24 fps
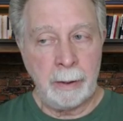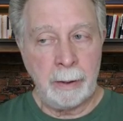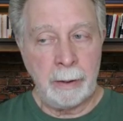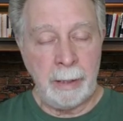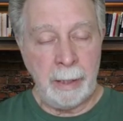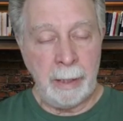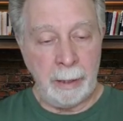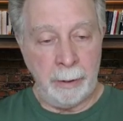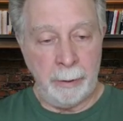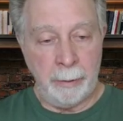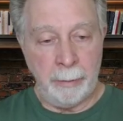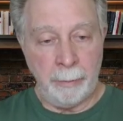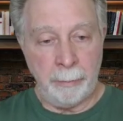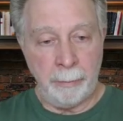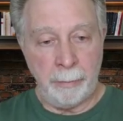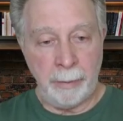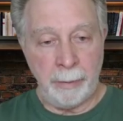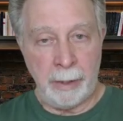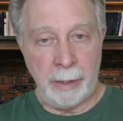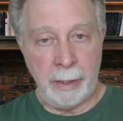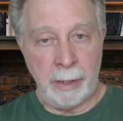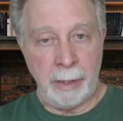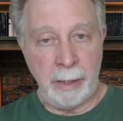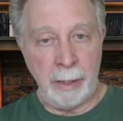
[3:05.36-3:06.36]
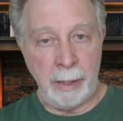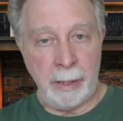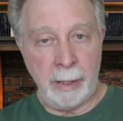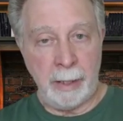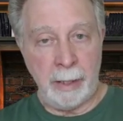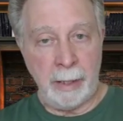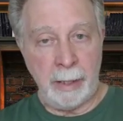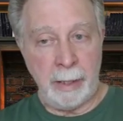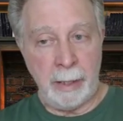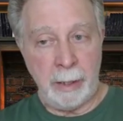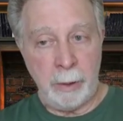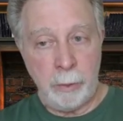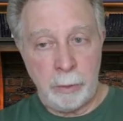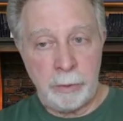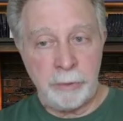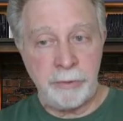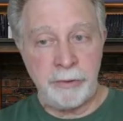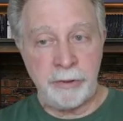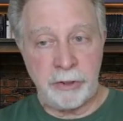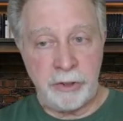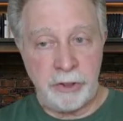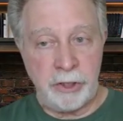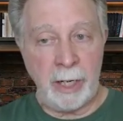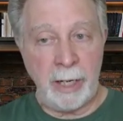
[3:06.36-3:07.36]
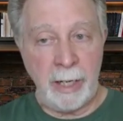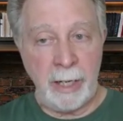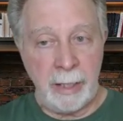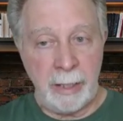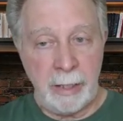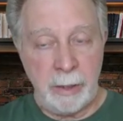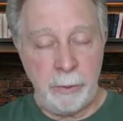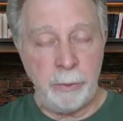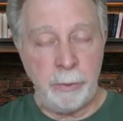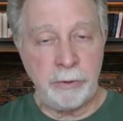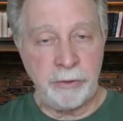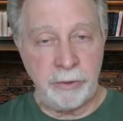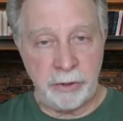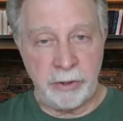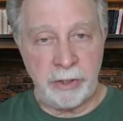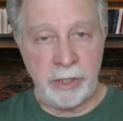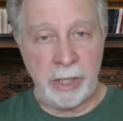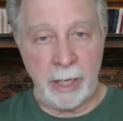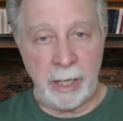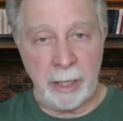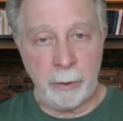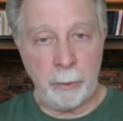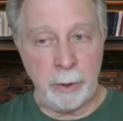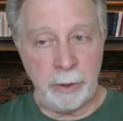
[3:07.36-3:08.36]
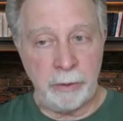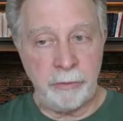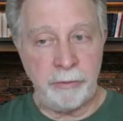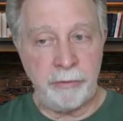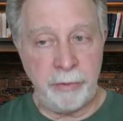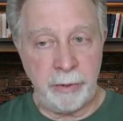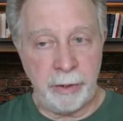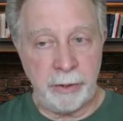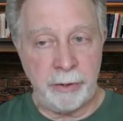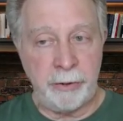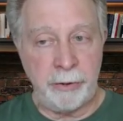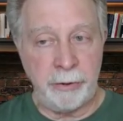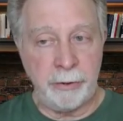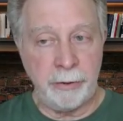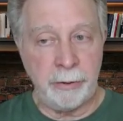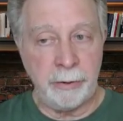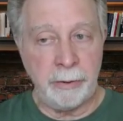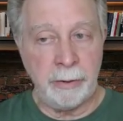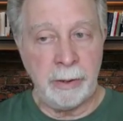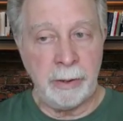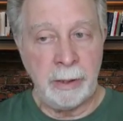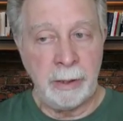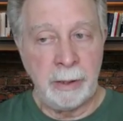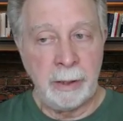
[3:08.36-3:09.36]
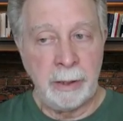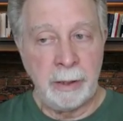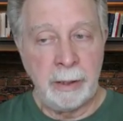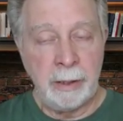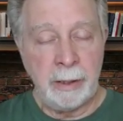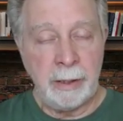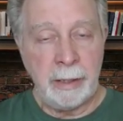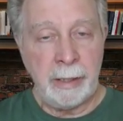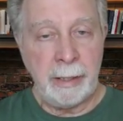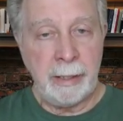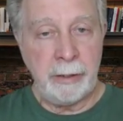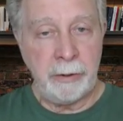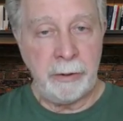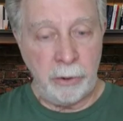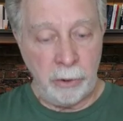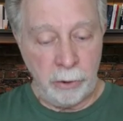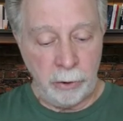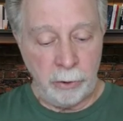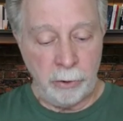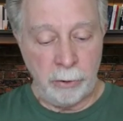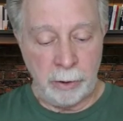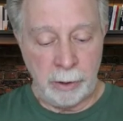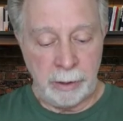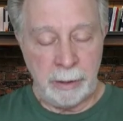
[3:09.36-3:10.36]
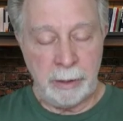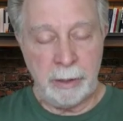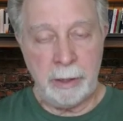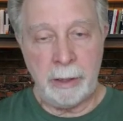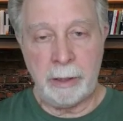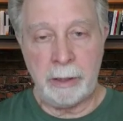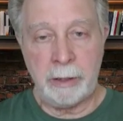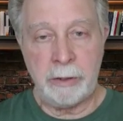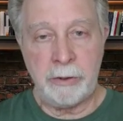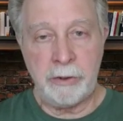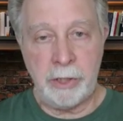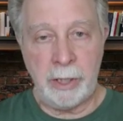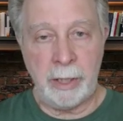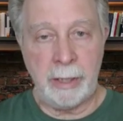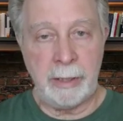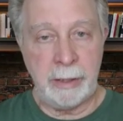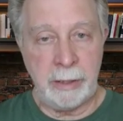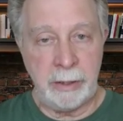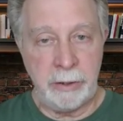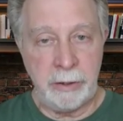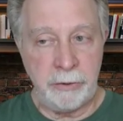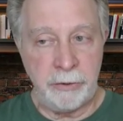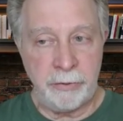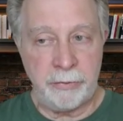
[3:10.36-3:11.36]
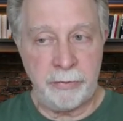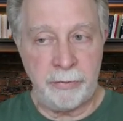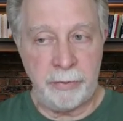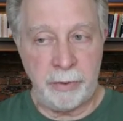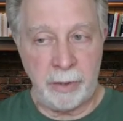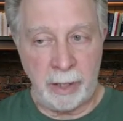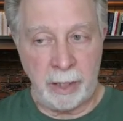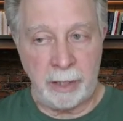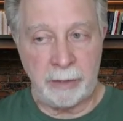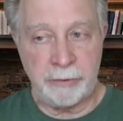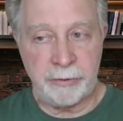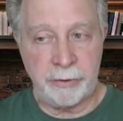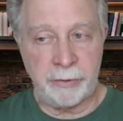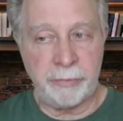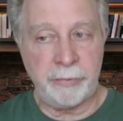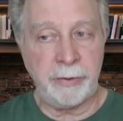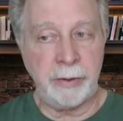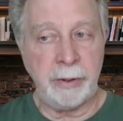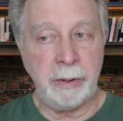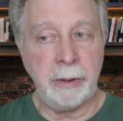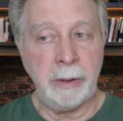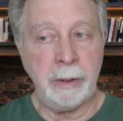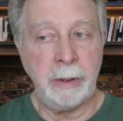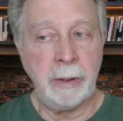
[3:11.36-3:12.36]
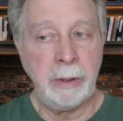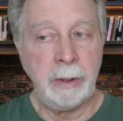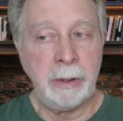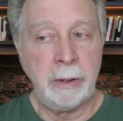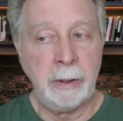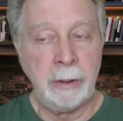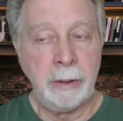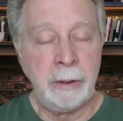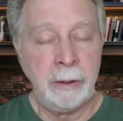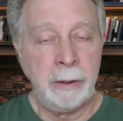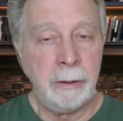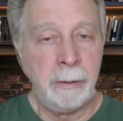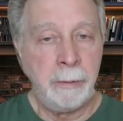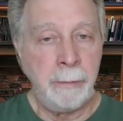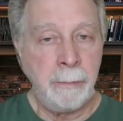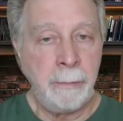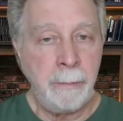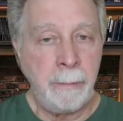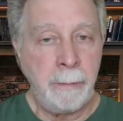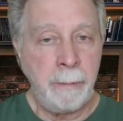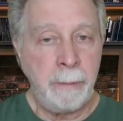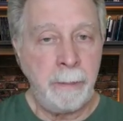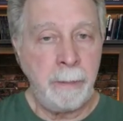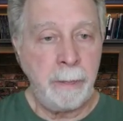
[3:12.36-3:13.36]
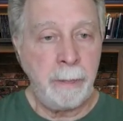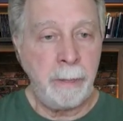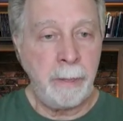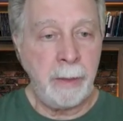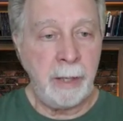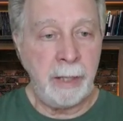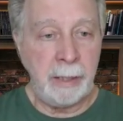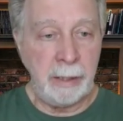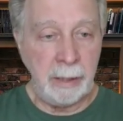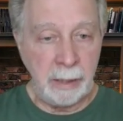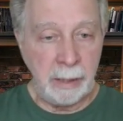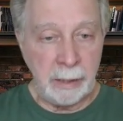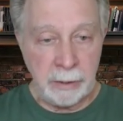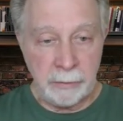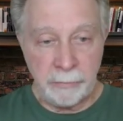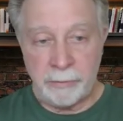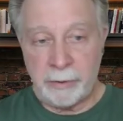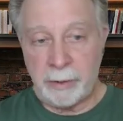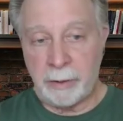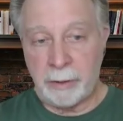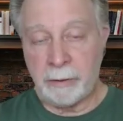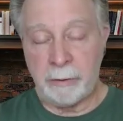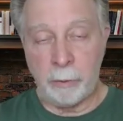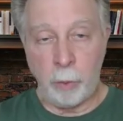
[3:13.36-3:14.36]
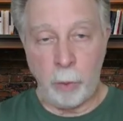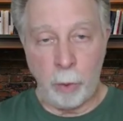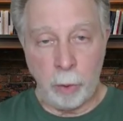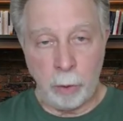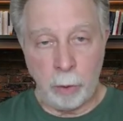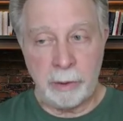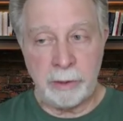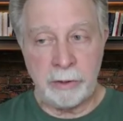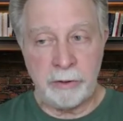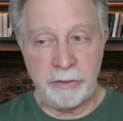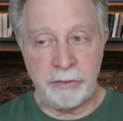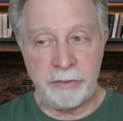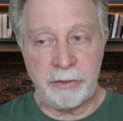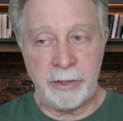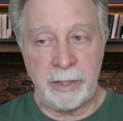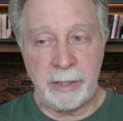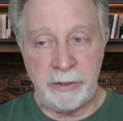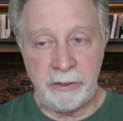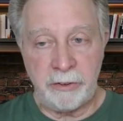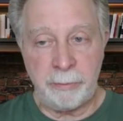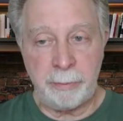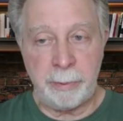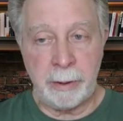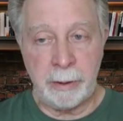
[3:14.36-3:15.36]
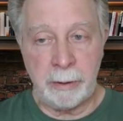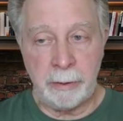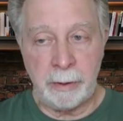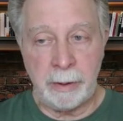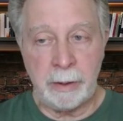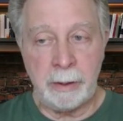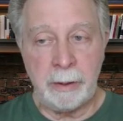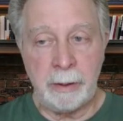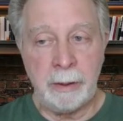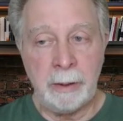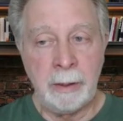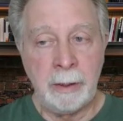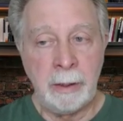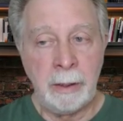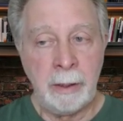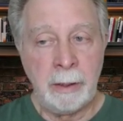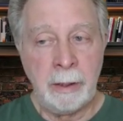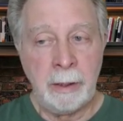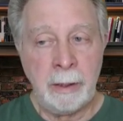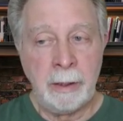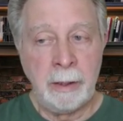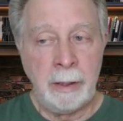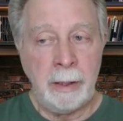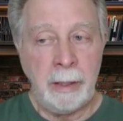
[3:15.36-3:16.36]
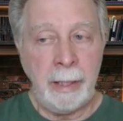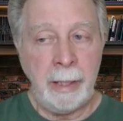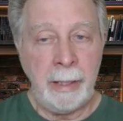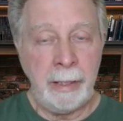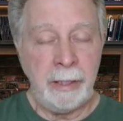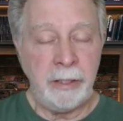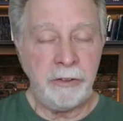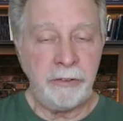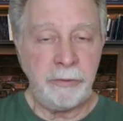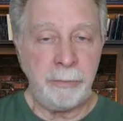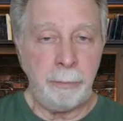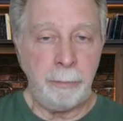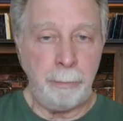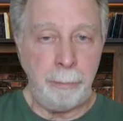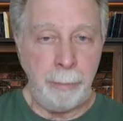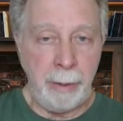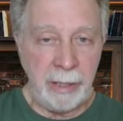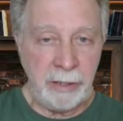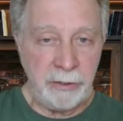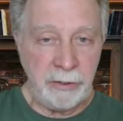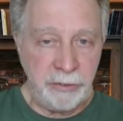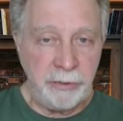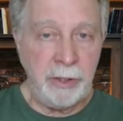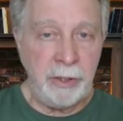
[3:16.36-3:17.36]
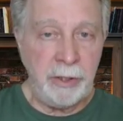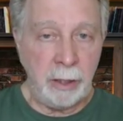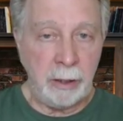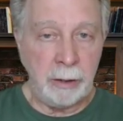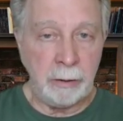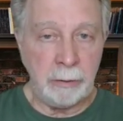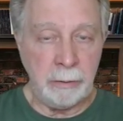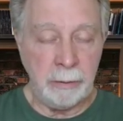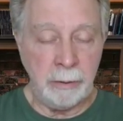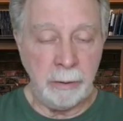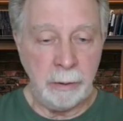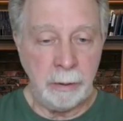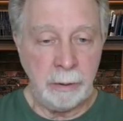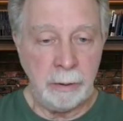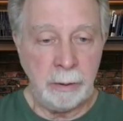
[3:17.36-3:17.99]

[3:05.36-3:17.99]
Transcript: Now, he was a towering figure in early Chinese philosophy. He lived during the Warring States period and is best known